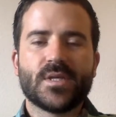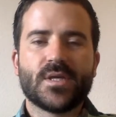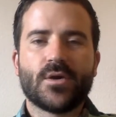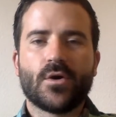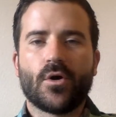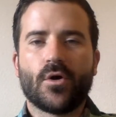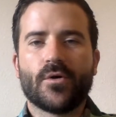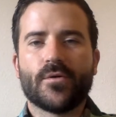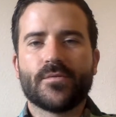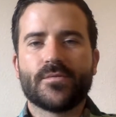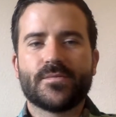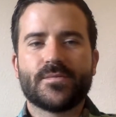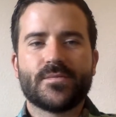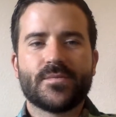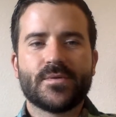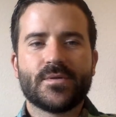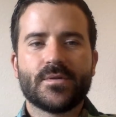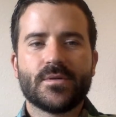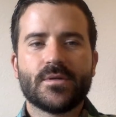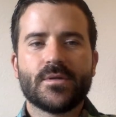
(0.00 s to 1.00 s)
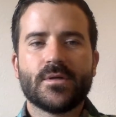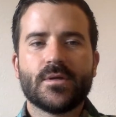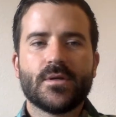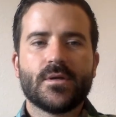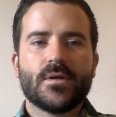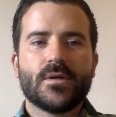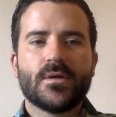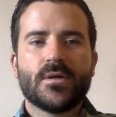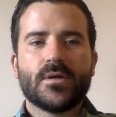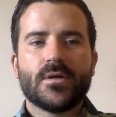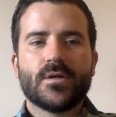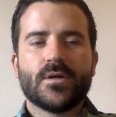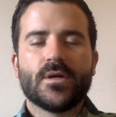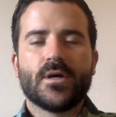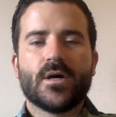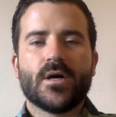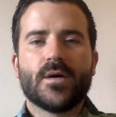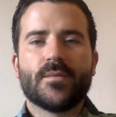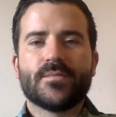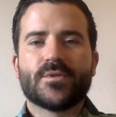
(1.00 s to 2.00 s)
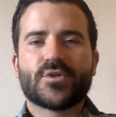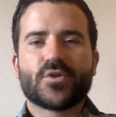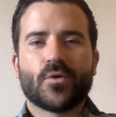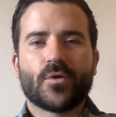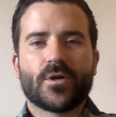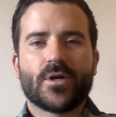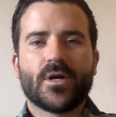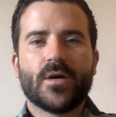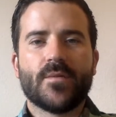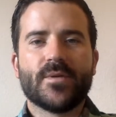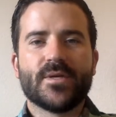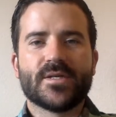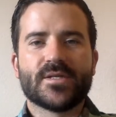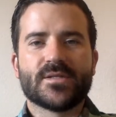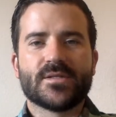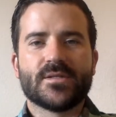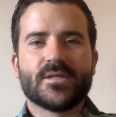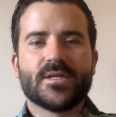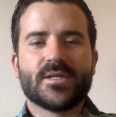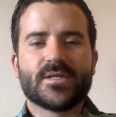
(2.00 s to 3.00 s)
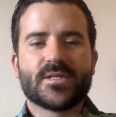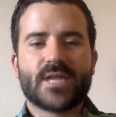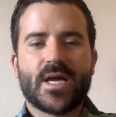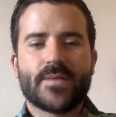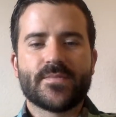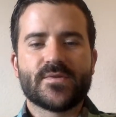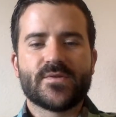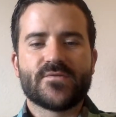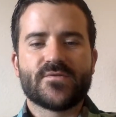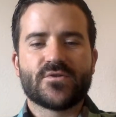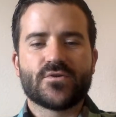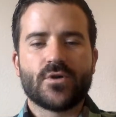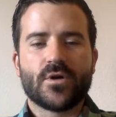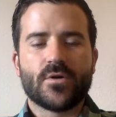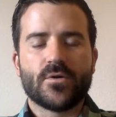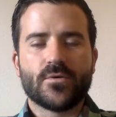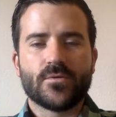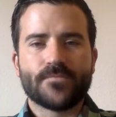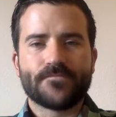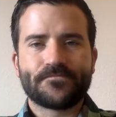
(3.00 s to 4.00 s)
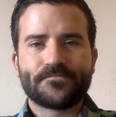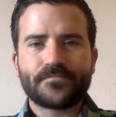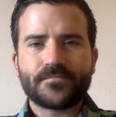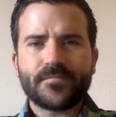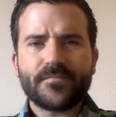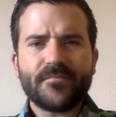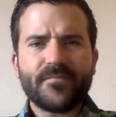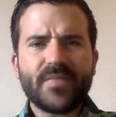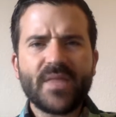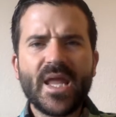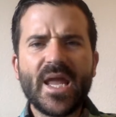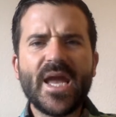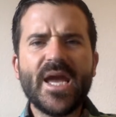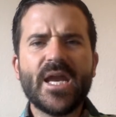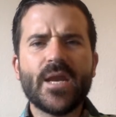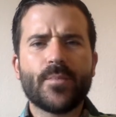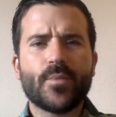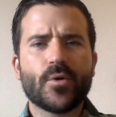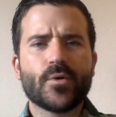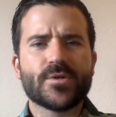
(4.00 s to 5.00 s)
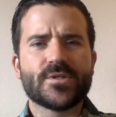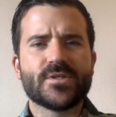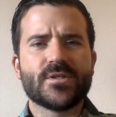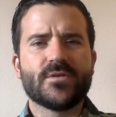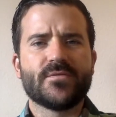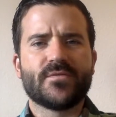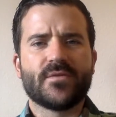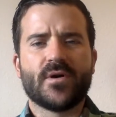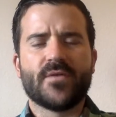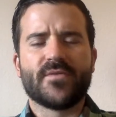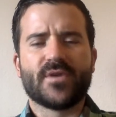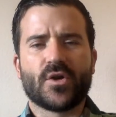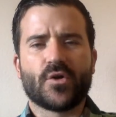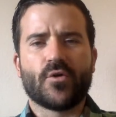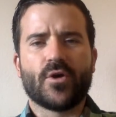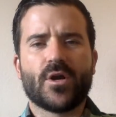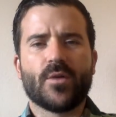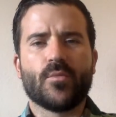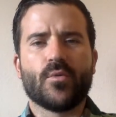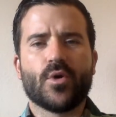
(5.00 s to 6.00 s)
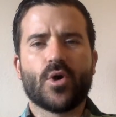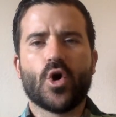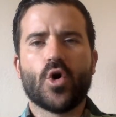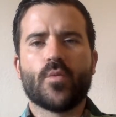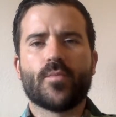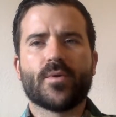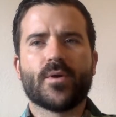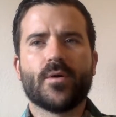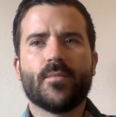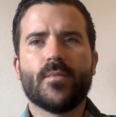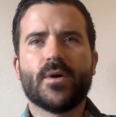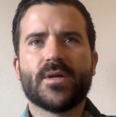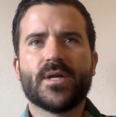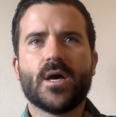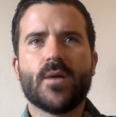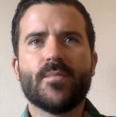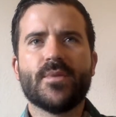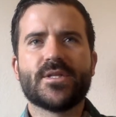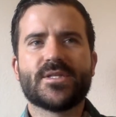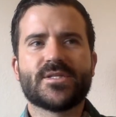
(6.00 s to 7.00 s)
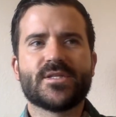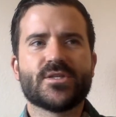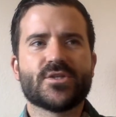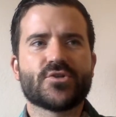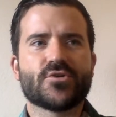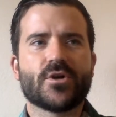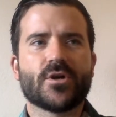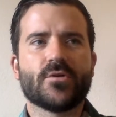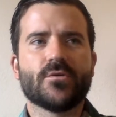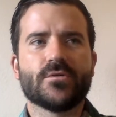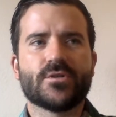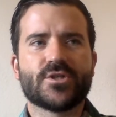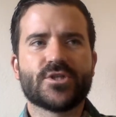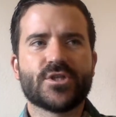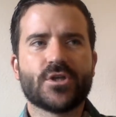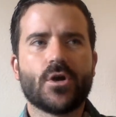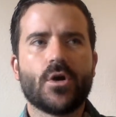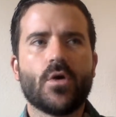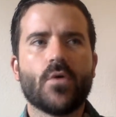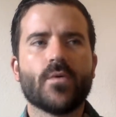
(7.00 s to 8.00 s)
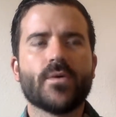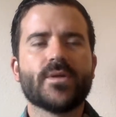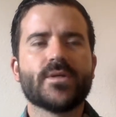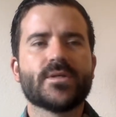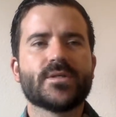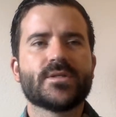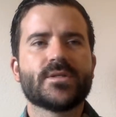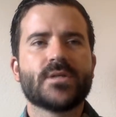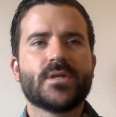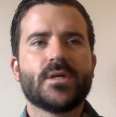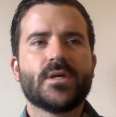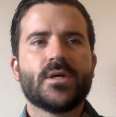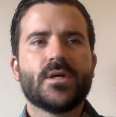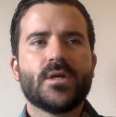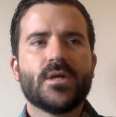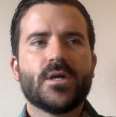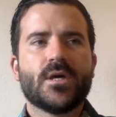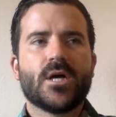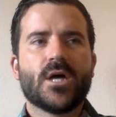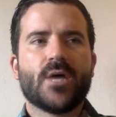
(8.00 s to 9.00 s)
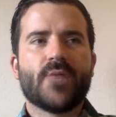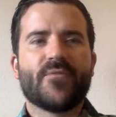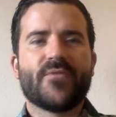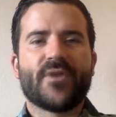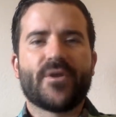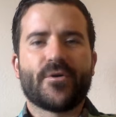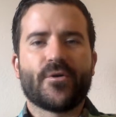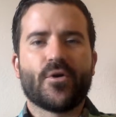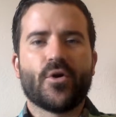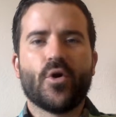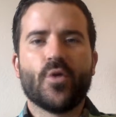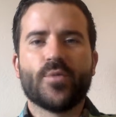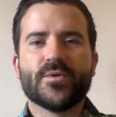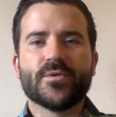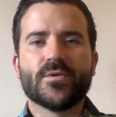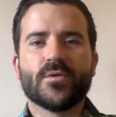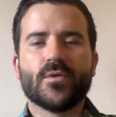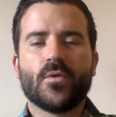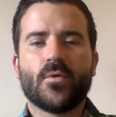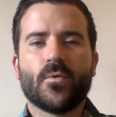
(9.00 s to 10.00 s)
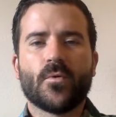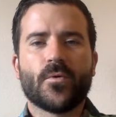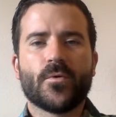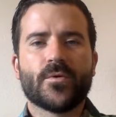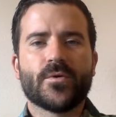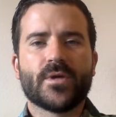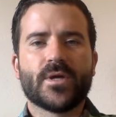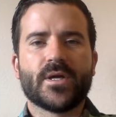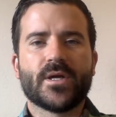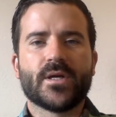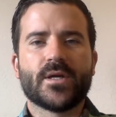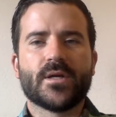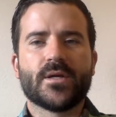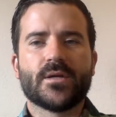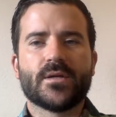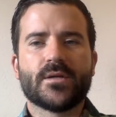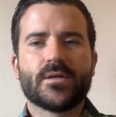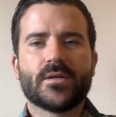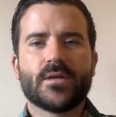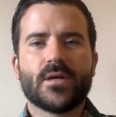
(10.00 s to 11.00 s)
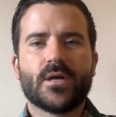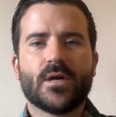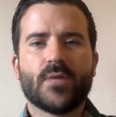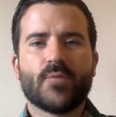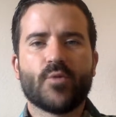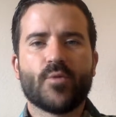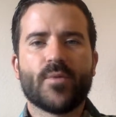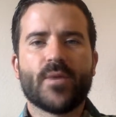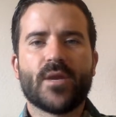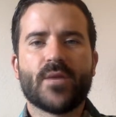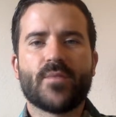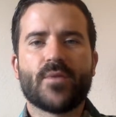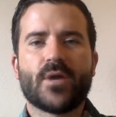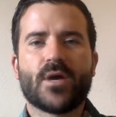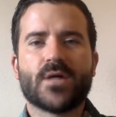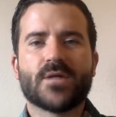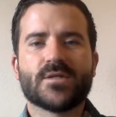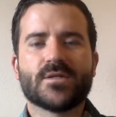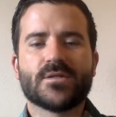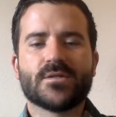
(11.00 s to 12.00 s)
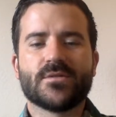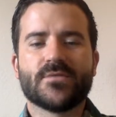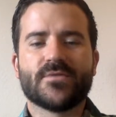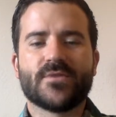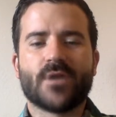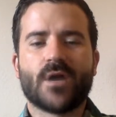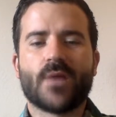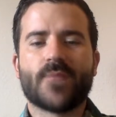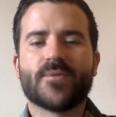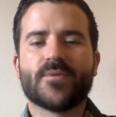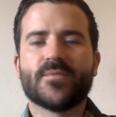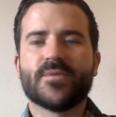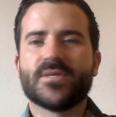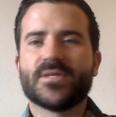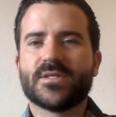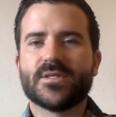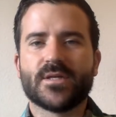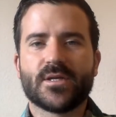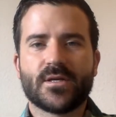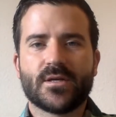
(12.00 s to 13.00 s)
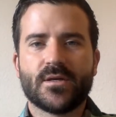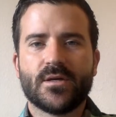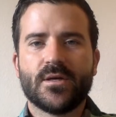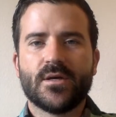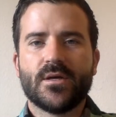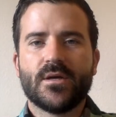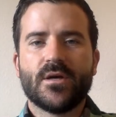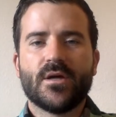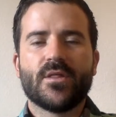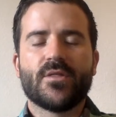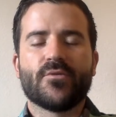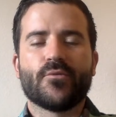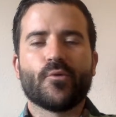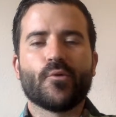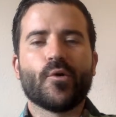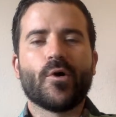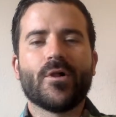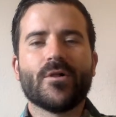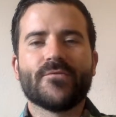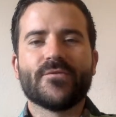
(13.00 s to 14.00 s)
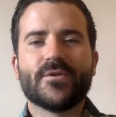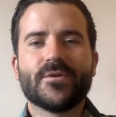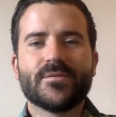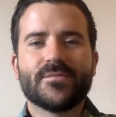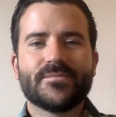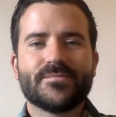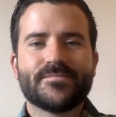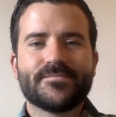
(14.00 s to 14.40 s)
our shortcomings and times of struggle, and a person of incredible hope. Amidst the struggles, she always found her hope in the Lord and remained positive and optimistic through all of it.